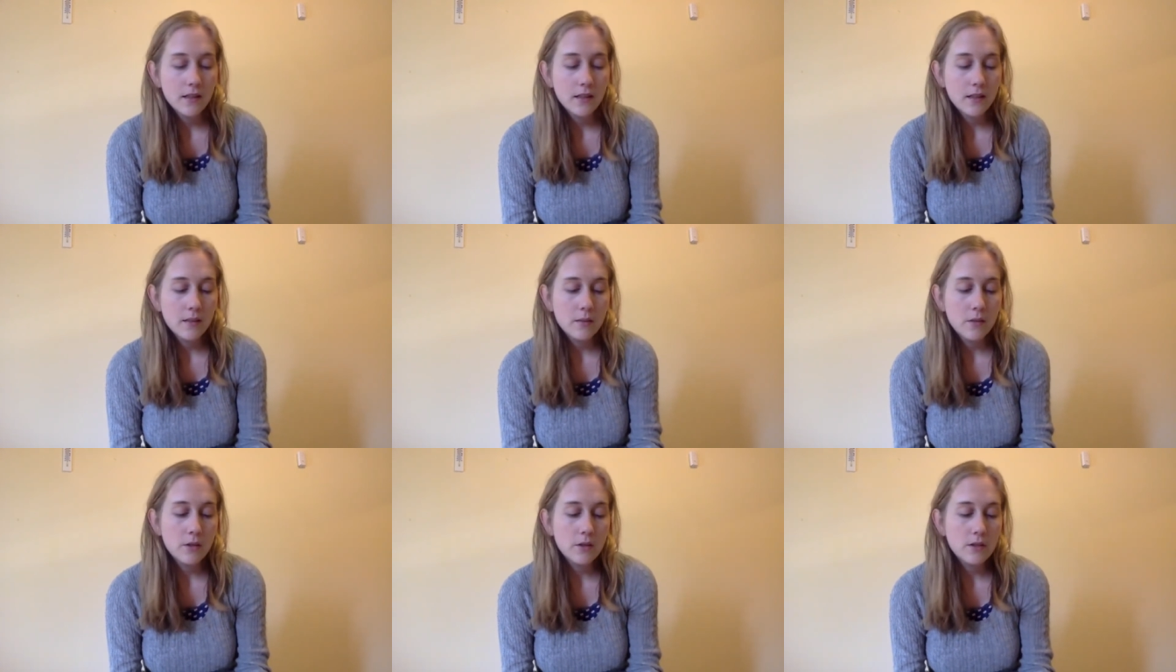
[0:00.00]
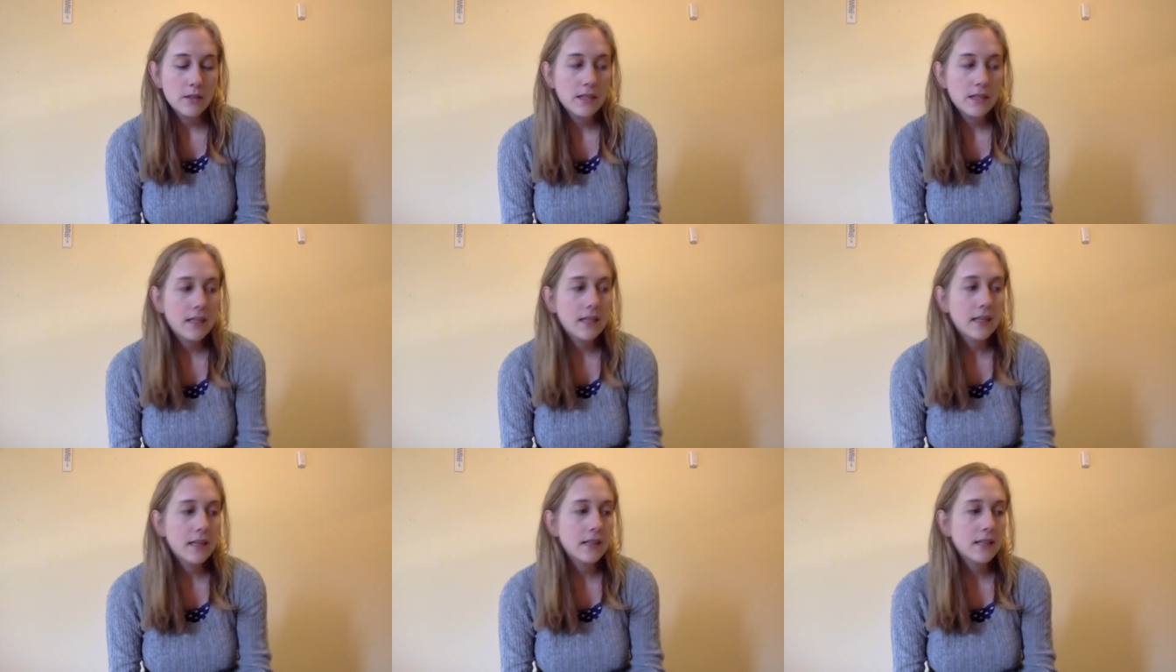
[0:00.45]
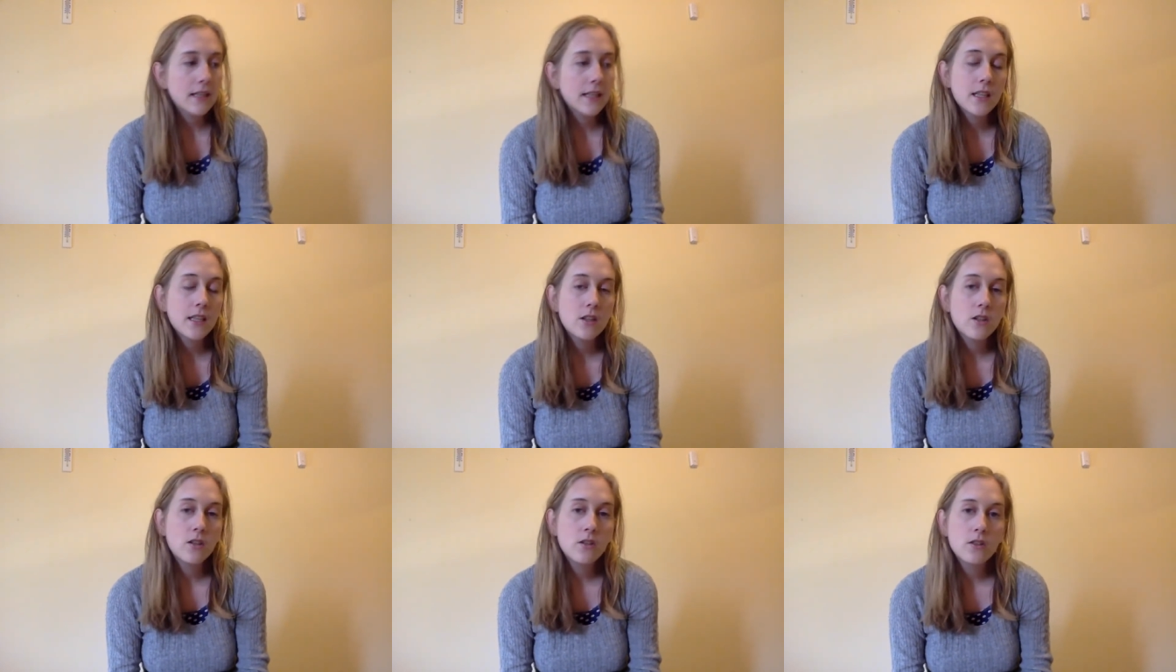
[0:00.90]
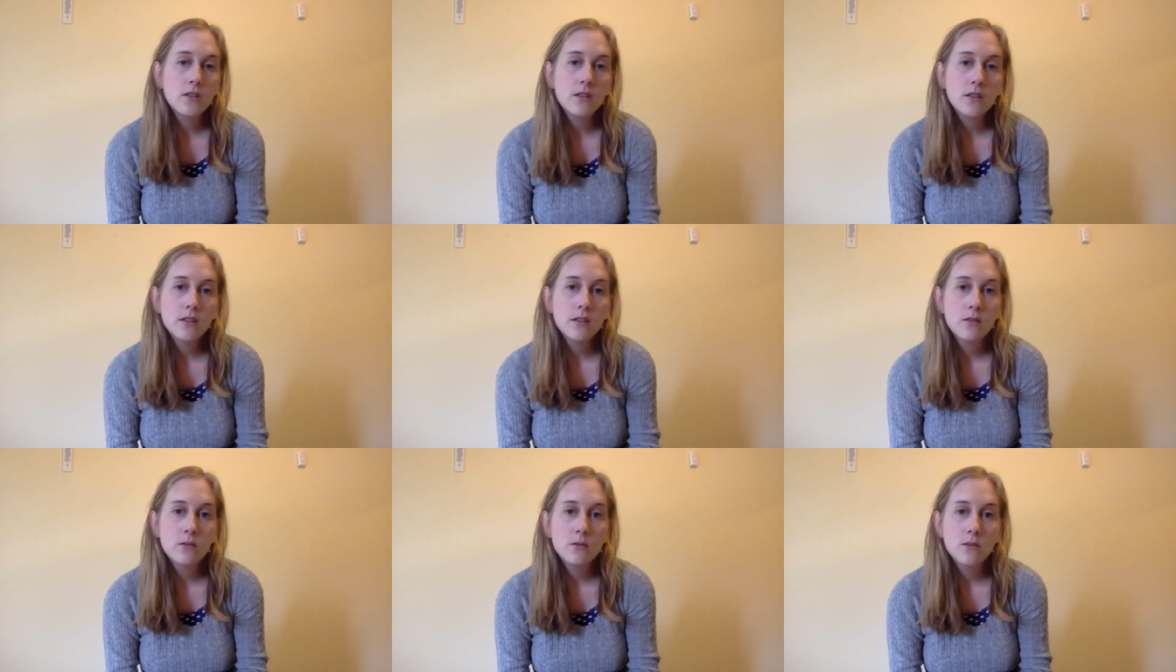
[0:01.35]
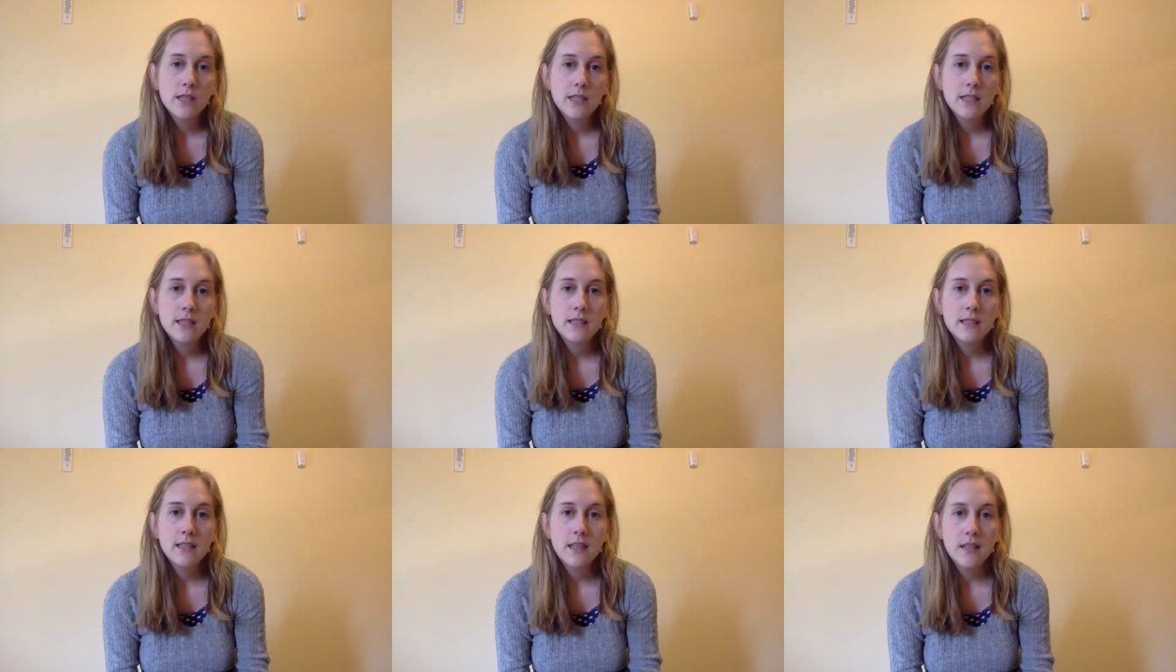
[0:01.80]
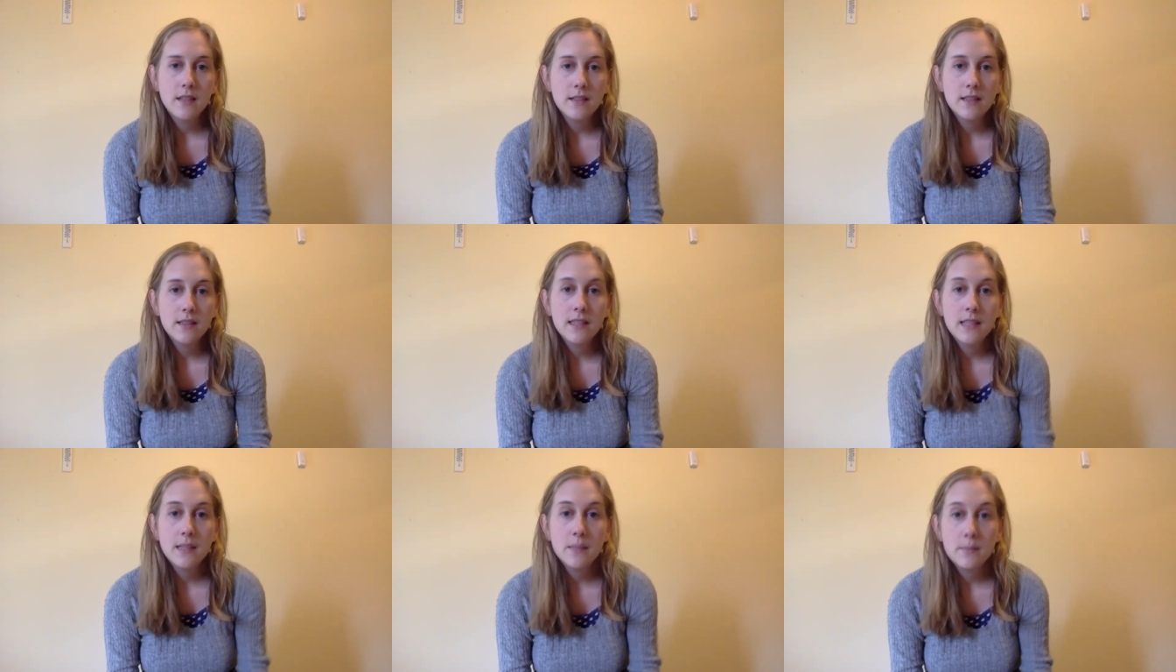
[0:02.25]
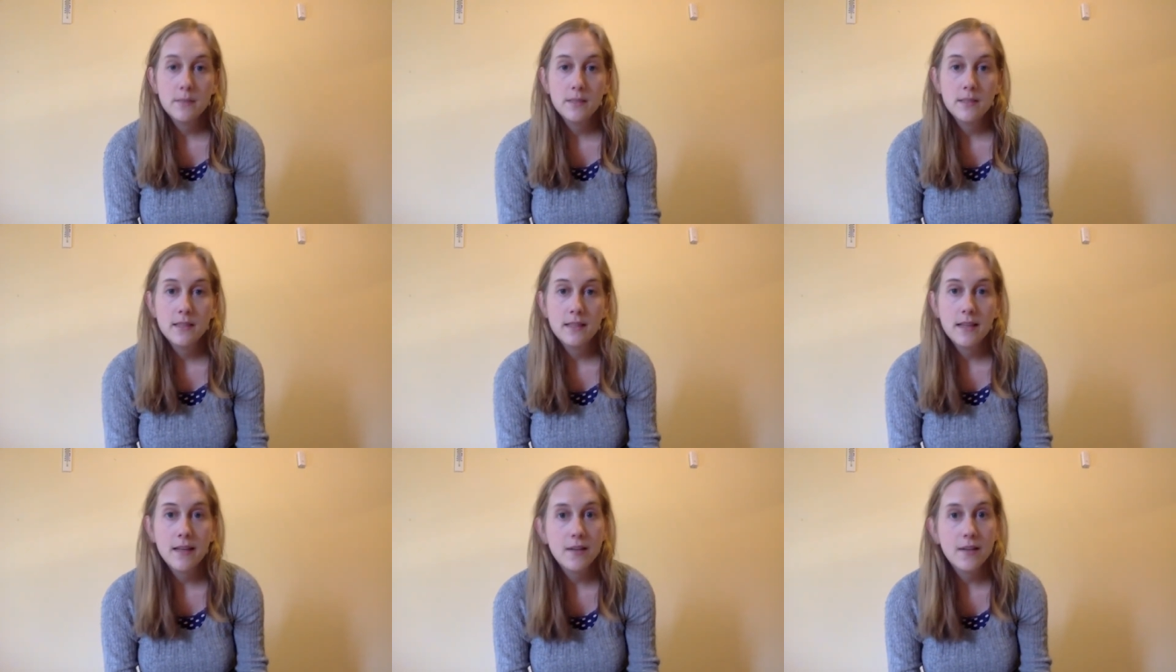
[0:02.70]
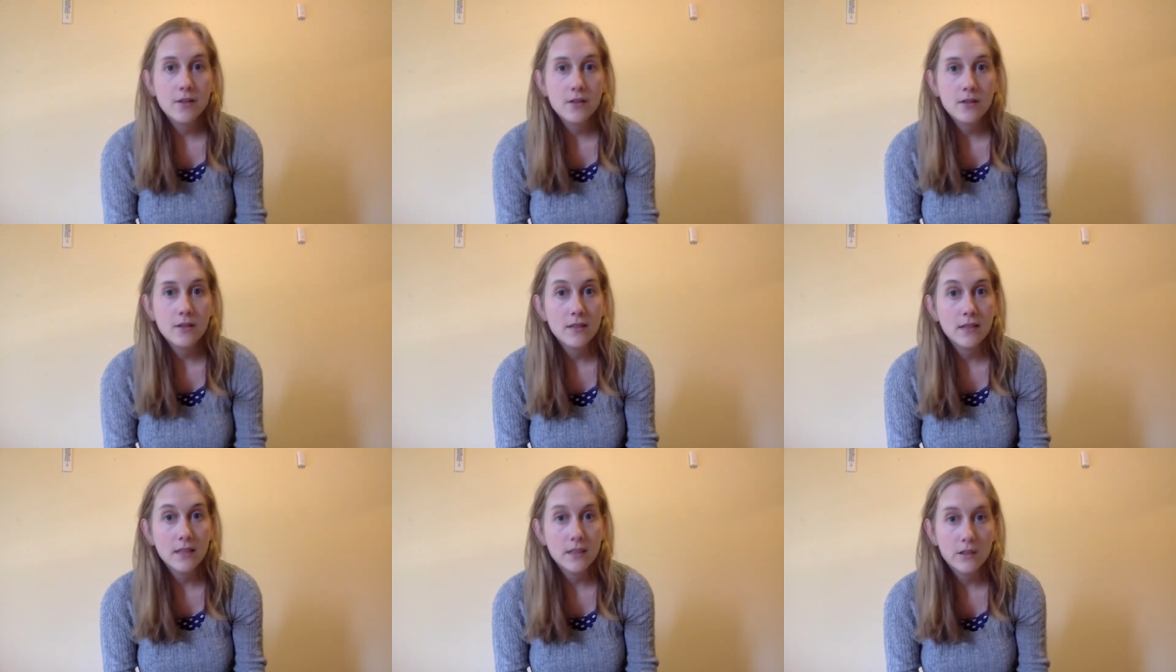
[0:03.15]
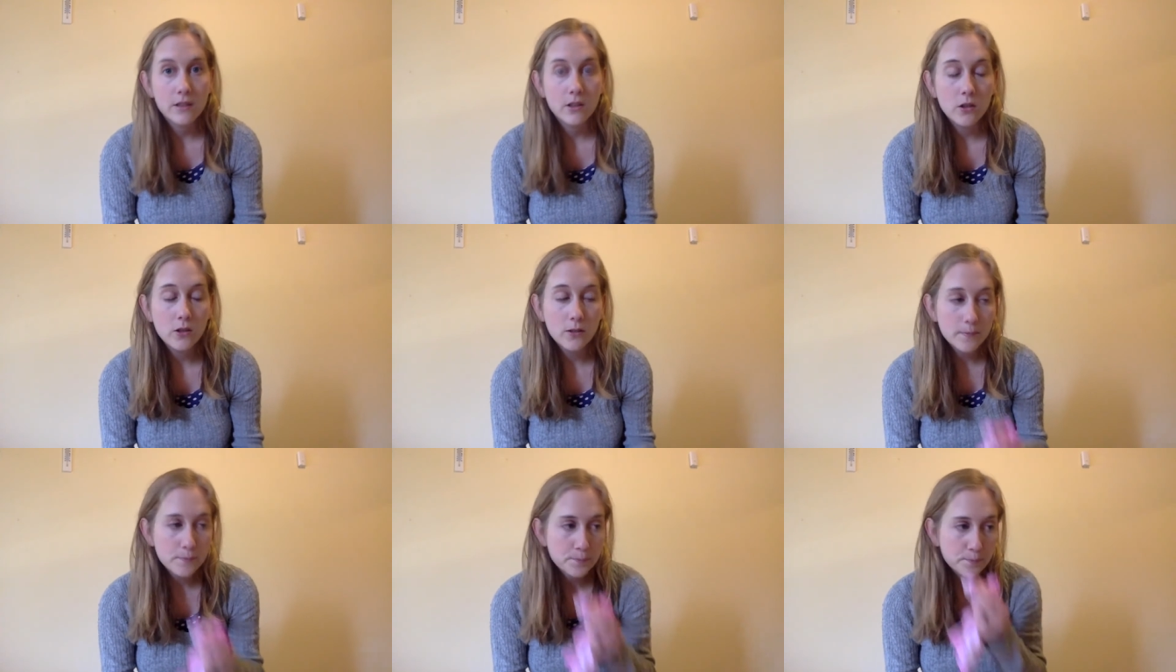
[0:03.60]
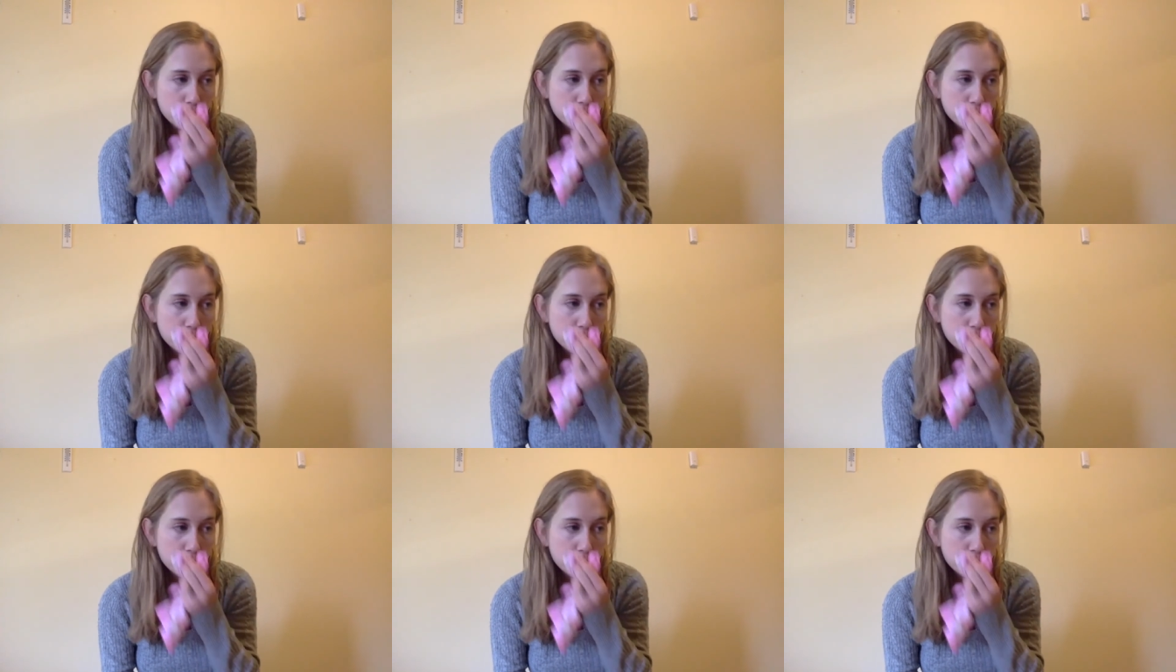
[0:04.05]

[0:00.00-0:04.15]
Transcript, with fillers: I'm hosting a knit along, which is our deep stash knit along,